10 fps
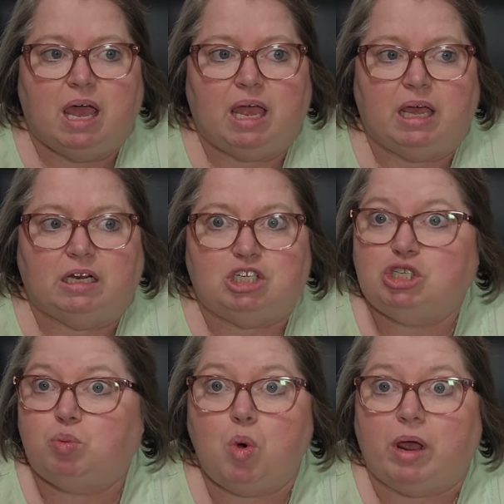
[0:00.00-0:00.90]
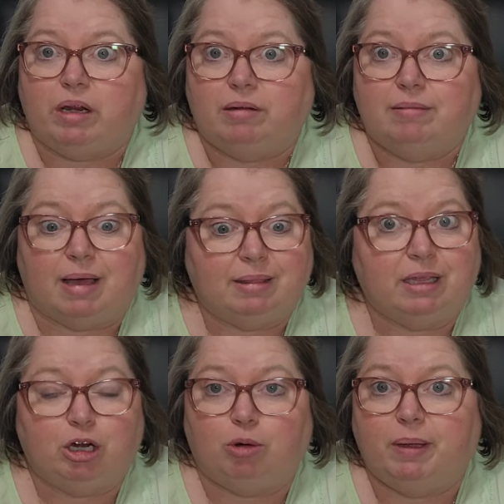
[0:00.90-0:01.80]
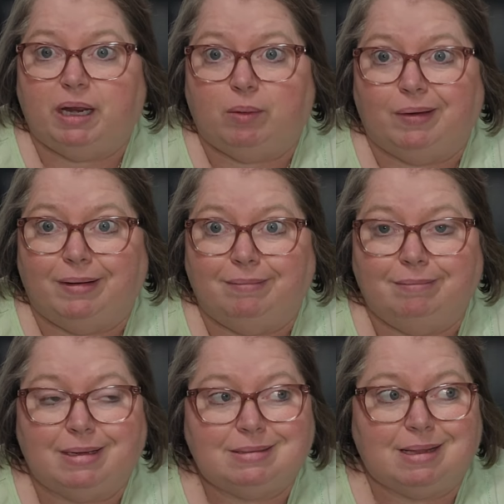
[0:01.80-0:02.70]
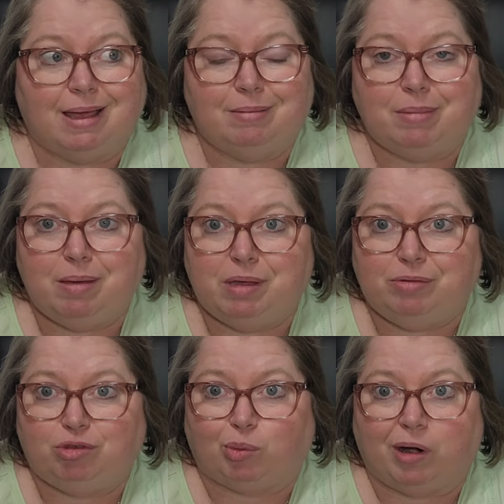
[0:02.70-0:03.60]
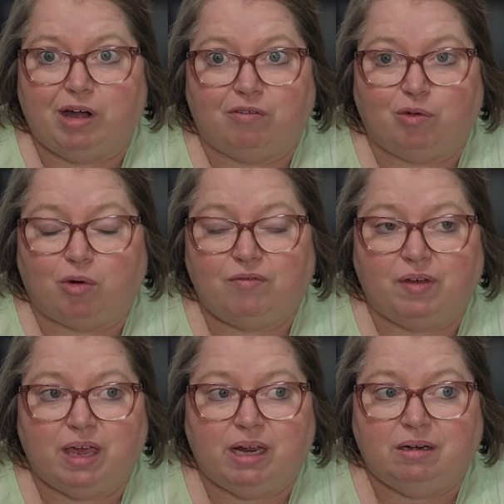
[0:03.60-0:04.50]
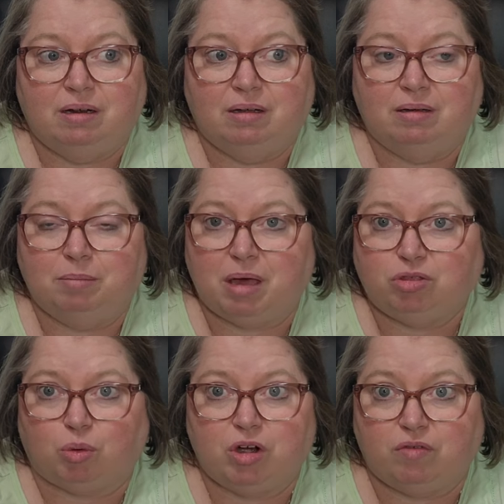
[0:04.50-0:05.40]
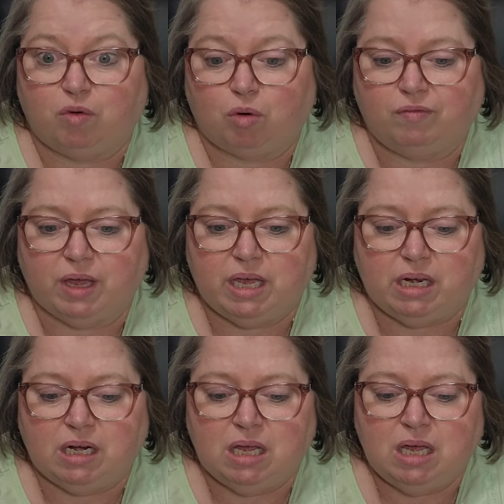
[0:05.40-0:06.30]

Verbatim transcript: And just one, a little bitty one. It's like maybe 3 or 4 feet by 3 or 4 feet.